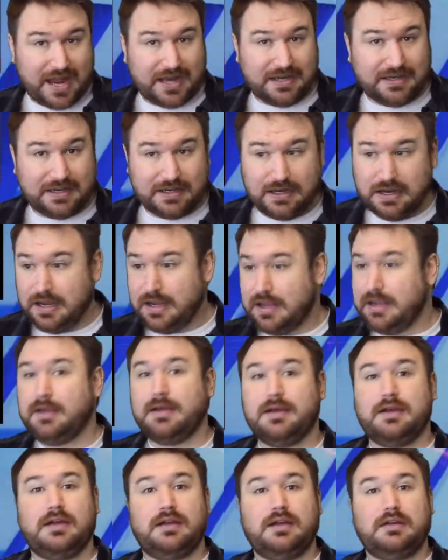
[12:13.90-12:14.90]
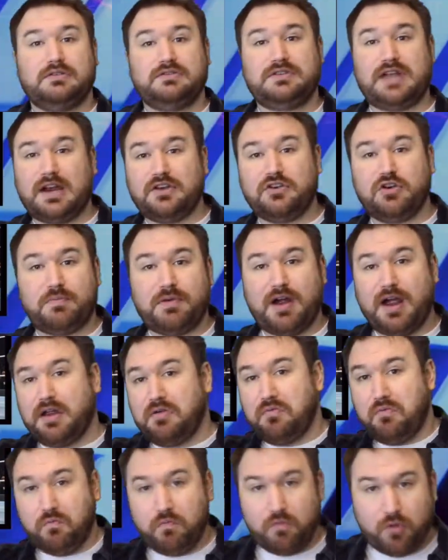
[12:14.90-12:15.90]
ending, Daniel
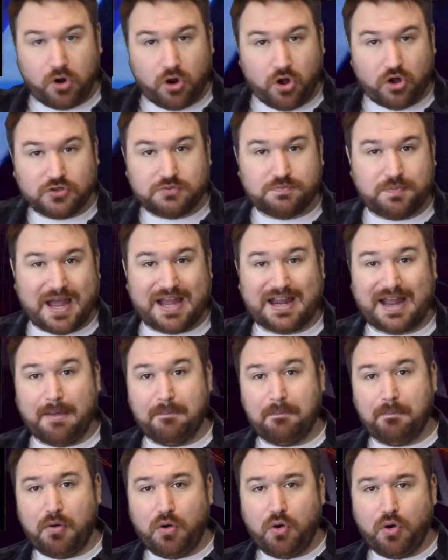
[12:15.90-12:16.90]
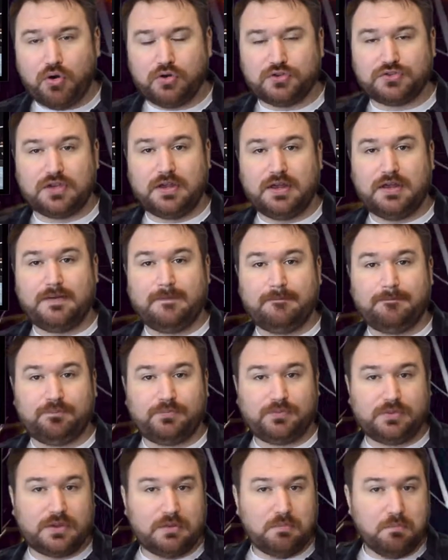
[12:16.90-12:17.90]
Bryan goes back and puts
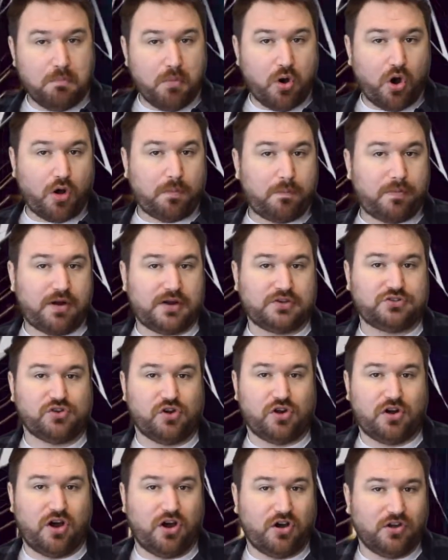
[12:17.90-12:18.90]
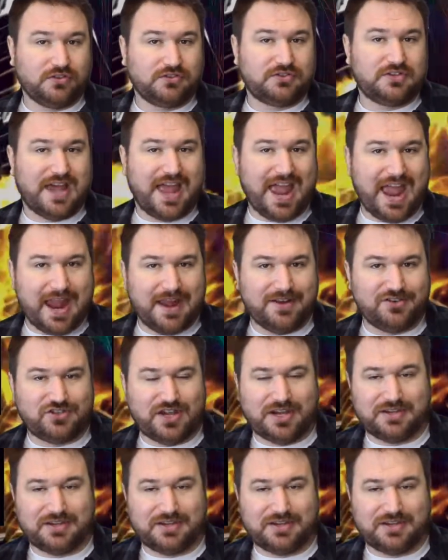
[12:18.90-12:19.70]
more pressure onto AJ.